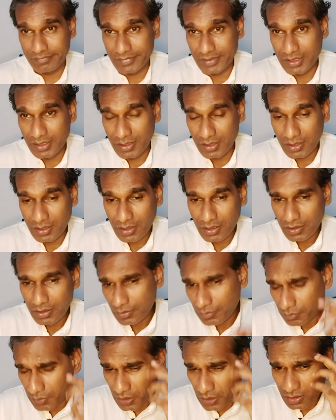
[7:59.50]
Because
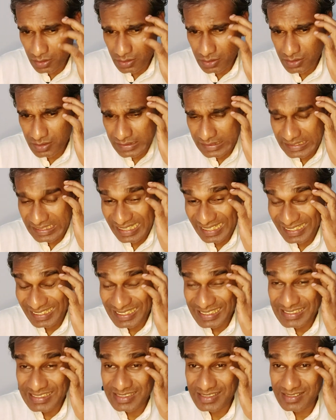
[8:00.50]
the reason
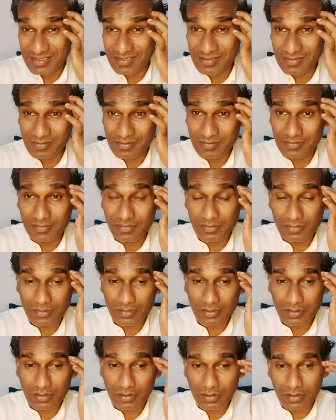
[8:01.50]

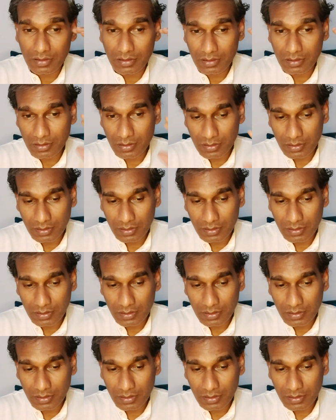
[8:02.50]
the things